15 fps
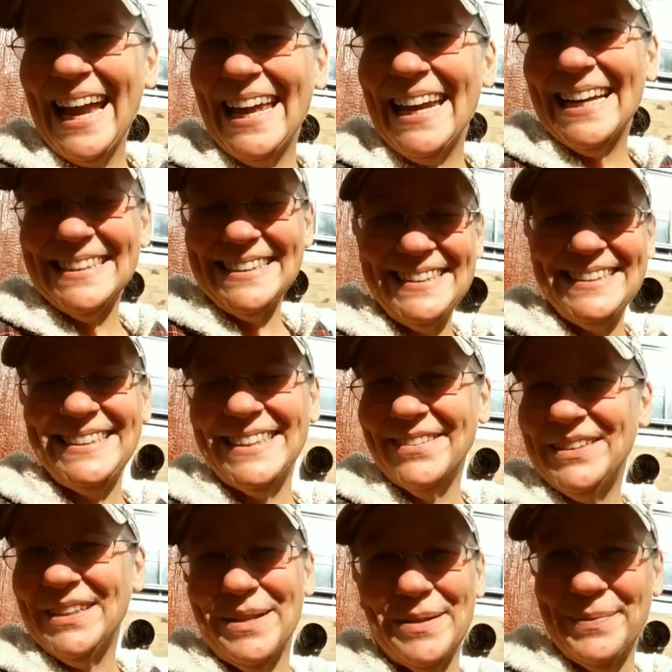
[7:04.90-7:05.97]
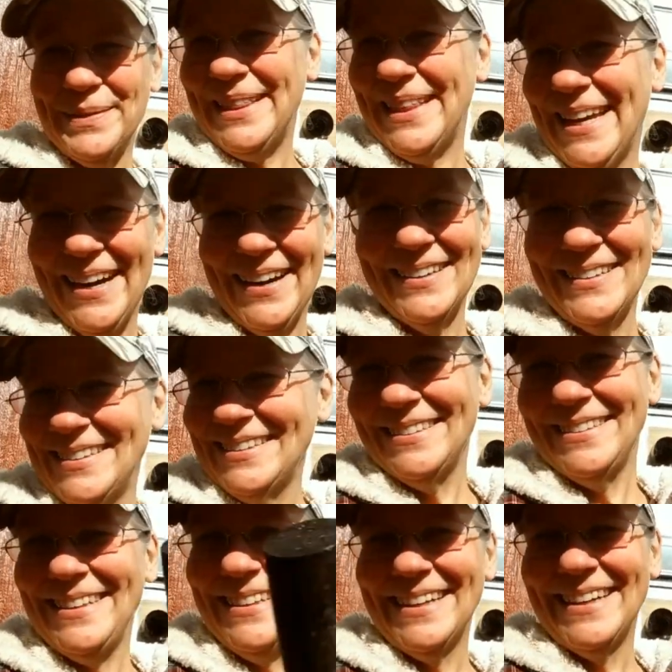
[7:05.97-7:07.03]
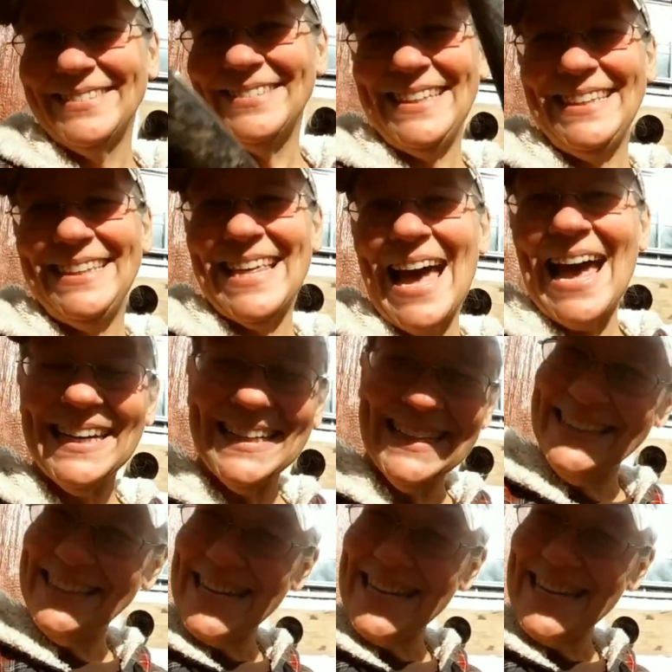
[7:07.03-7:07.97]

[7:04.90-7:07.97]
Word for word: and I just shoved it up in there and, you know, did that and then